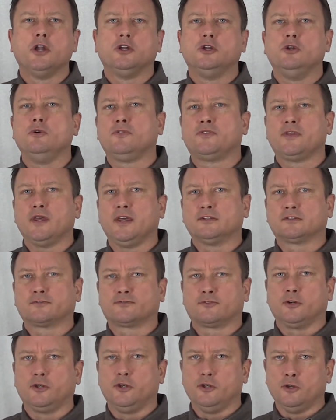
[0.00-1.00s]
new things
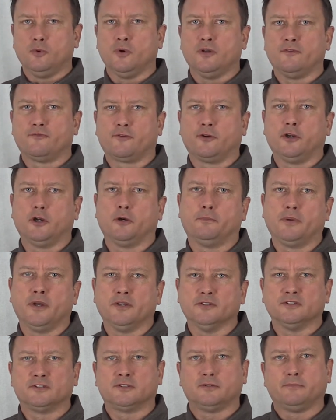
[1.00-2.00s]
for you and for your business,